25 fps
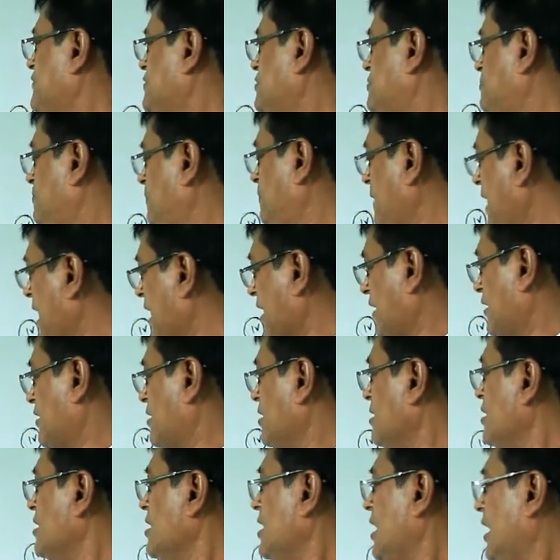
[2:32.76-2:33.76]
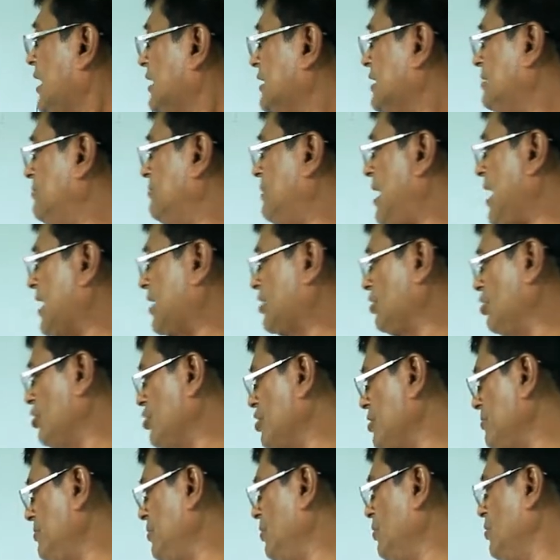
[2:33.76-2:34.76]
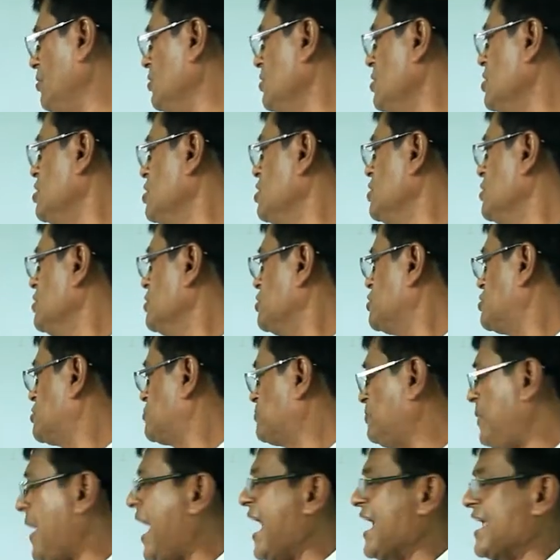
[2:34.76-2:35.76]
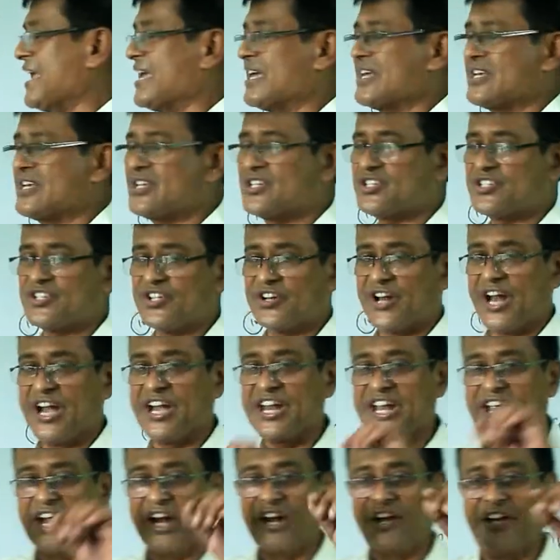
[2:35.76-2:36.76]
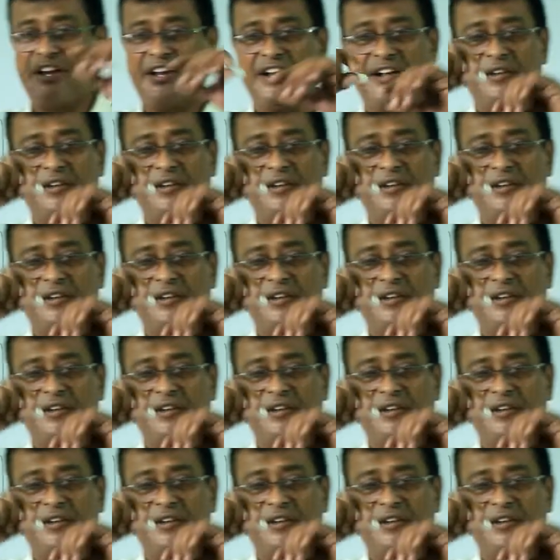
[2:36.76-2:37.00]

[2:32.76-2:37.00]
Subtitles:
plate, and the microtubule spikes radiate